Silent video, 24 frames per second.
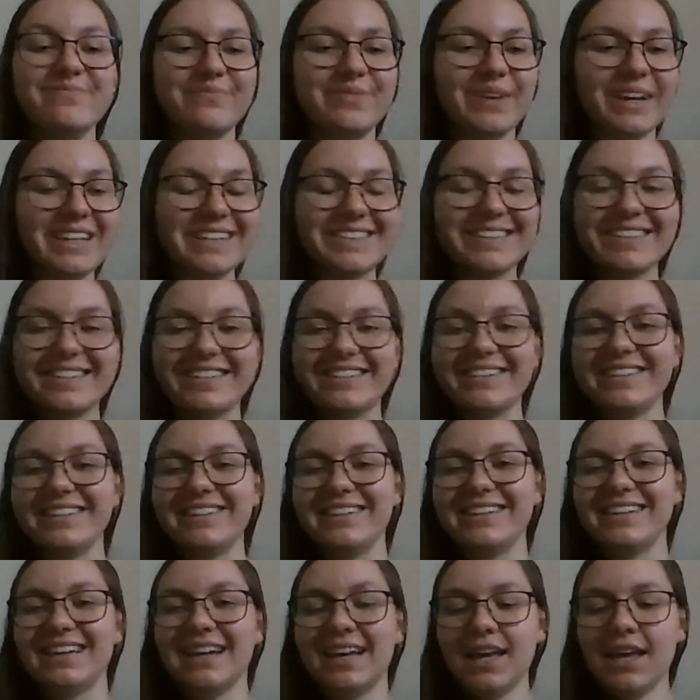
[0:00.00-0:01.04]

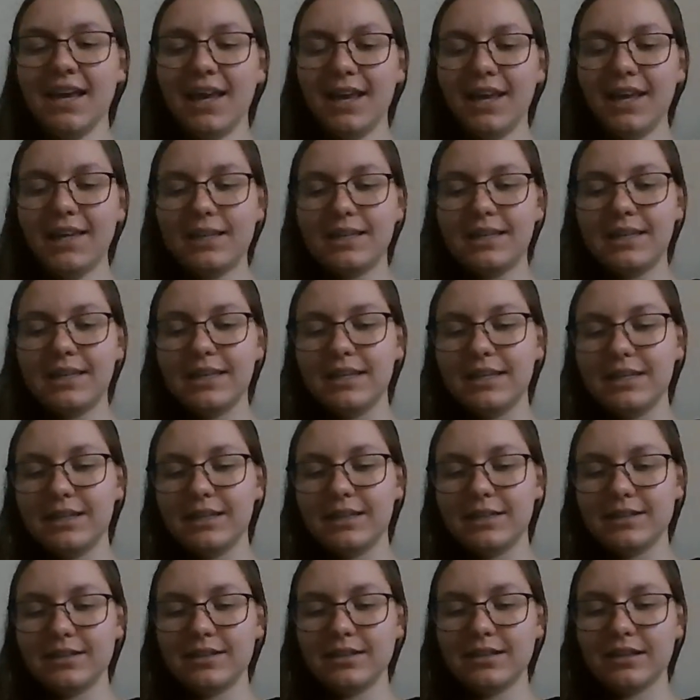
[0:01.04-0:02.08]
Basically,
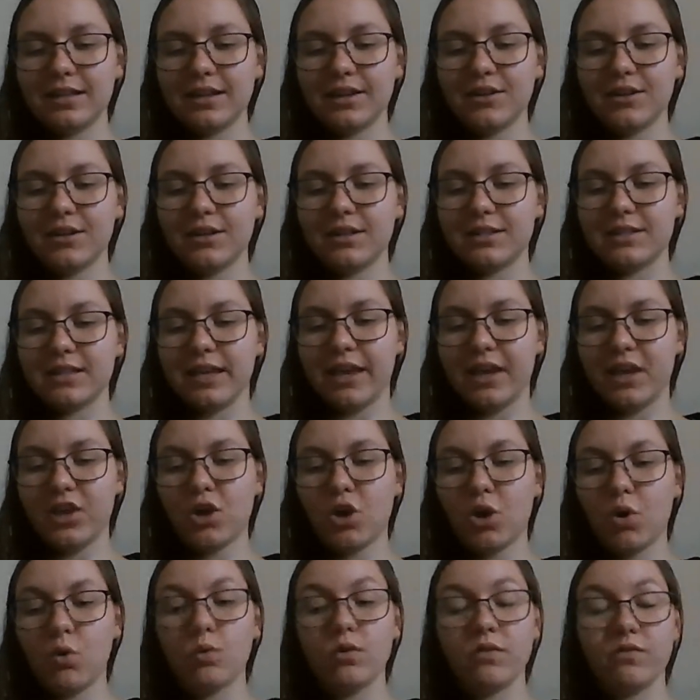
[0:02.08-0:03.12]
there is a
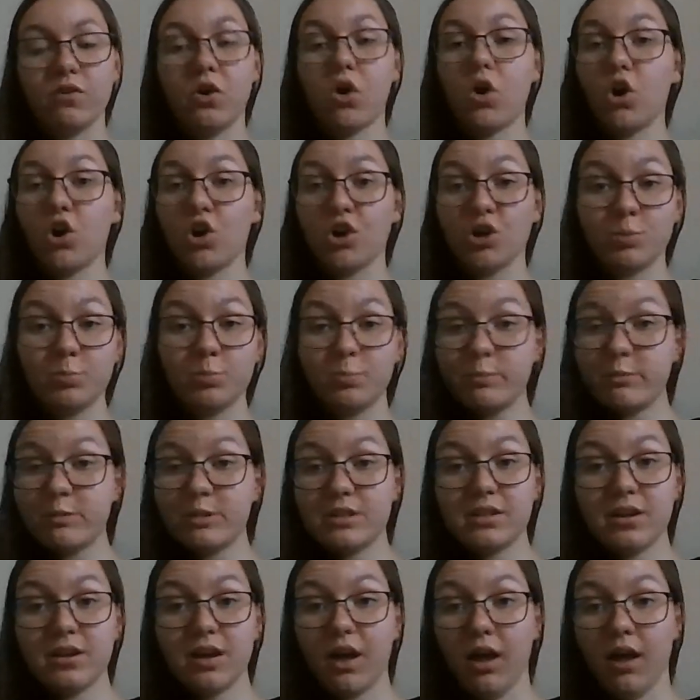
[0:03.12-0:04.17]
coat of
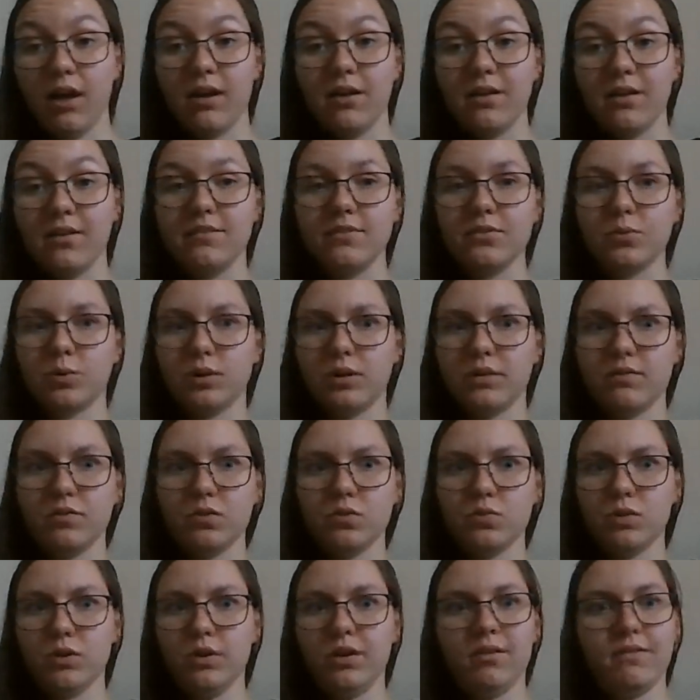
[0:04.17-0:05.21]
arms of one of
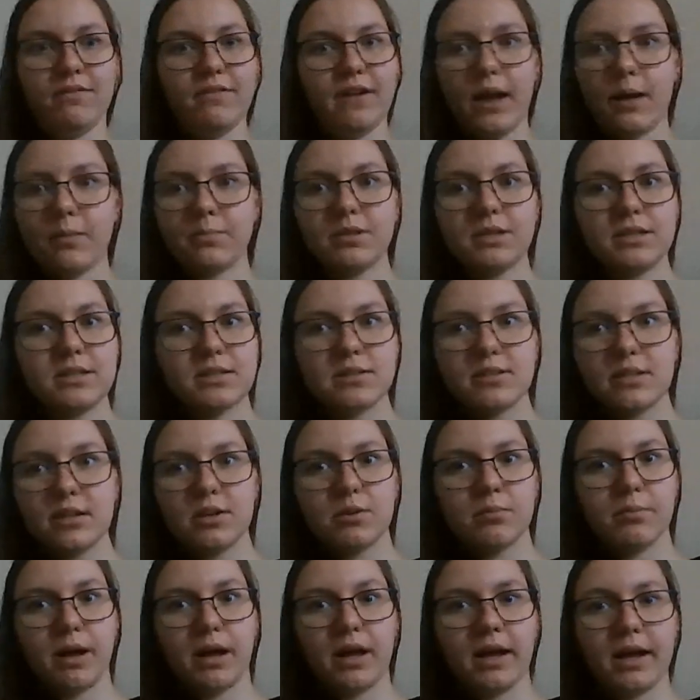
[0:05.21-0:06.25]
the royal families
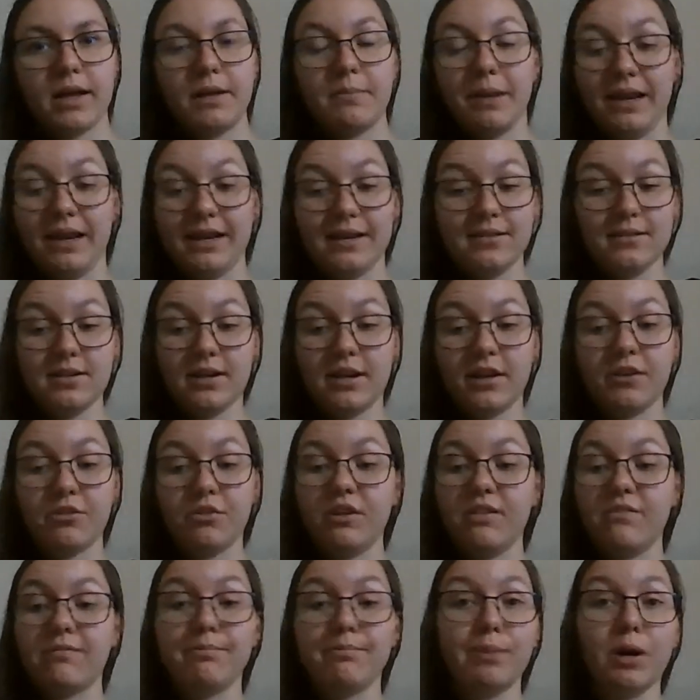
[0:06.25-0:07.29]
nearby, made
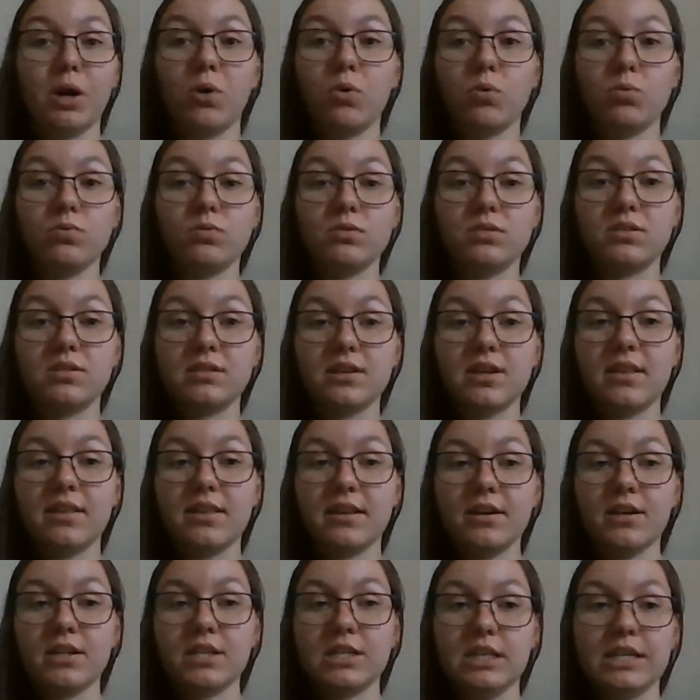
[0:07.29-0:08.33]
entirely of bones.
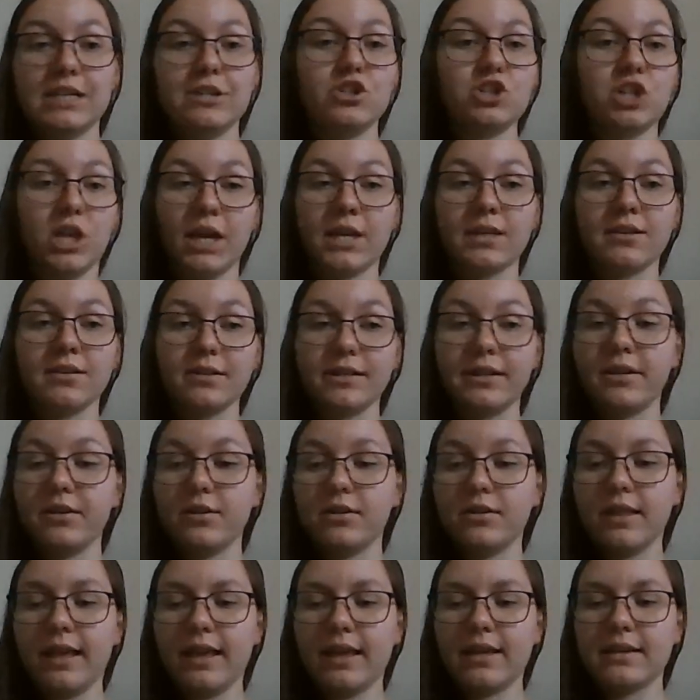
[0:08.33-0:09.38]
There is a
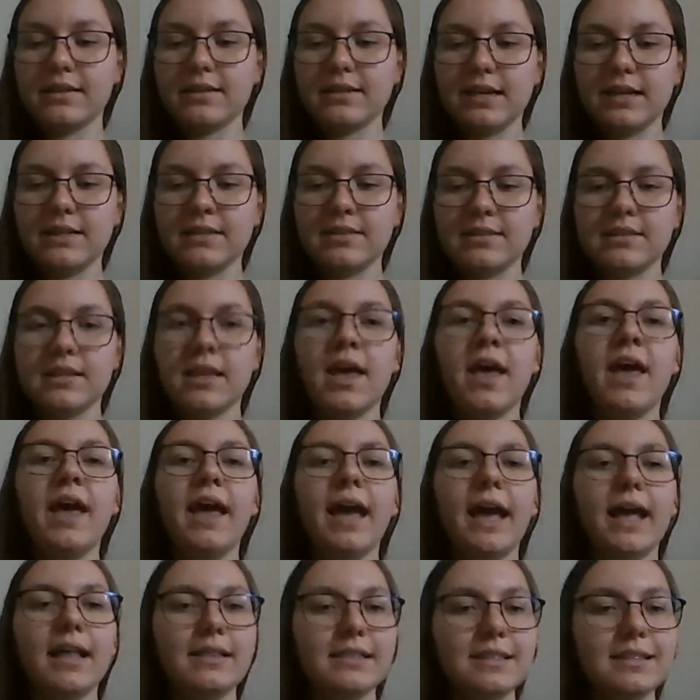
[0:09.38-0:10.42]
chandelier that contains
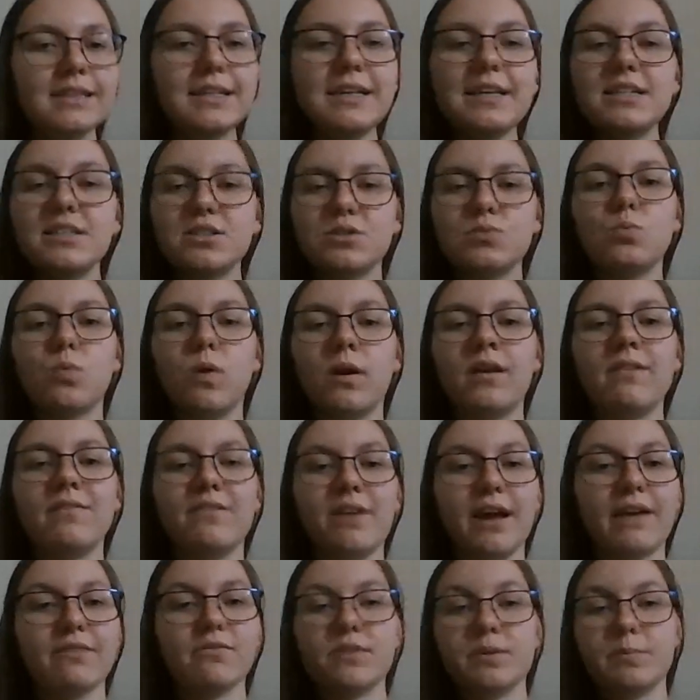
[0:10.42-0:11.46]
at least one of
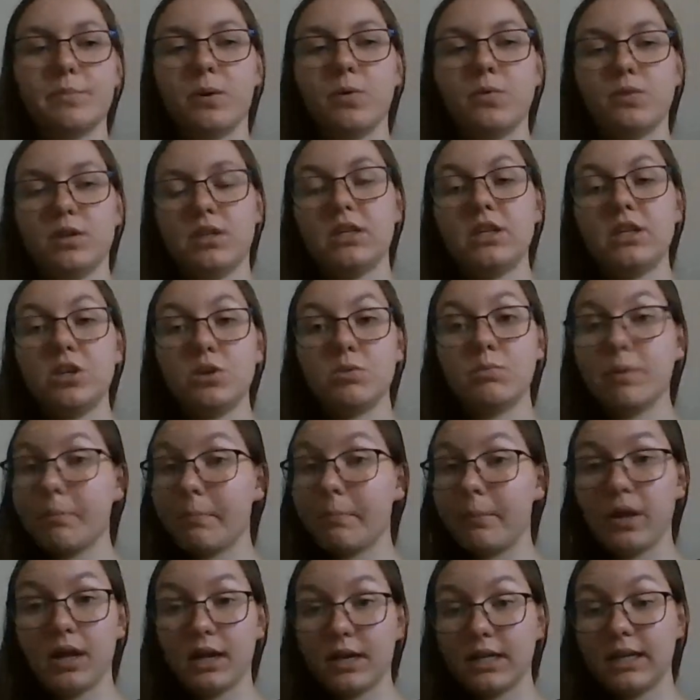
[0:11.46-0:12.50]
every bone in the human
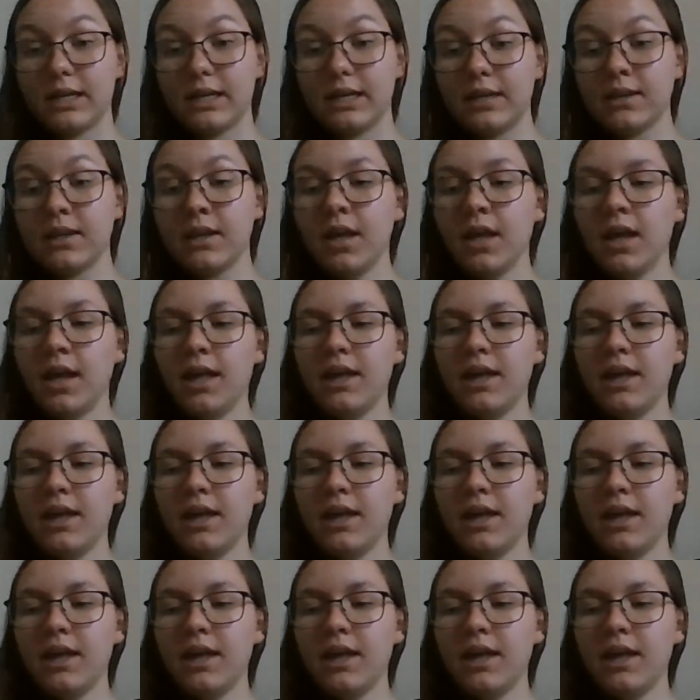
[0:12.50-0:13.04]
body.